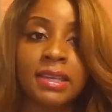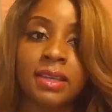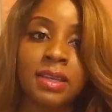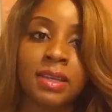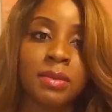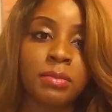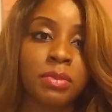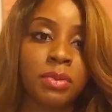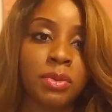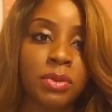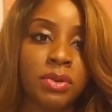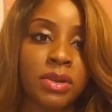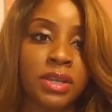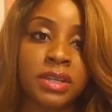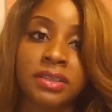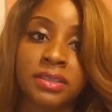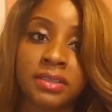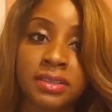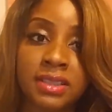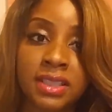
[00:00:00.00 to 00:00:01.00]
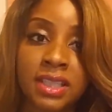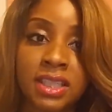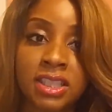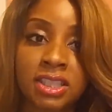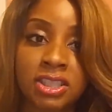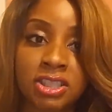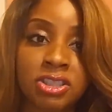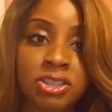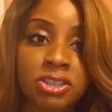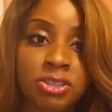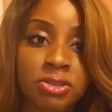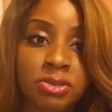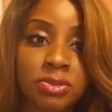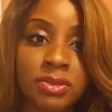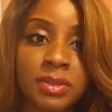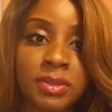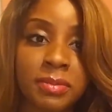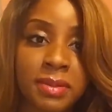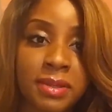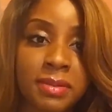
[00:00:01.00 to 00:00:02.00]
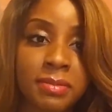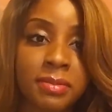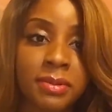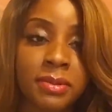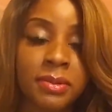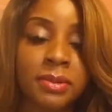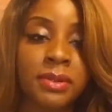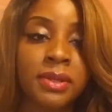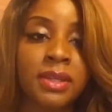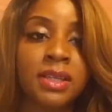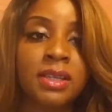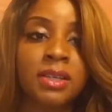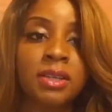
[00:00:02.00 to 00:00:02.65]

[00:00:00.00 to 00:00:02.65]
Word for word: employers issue to people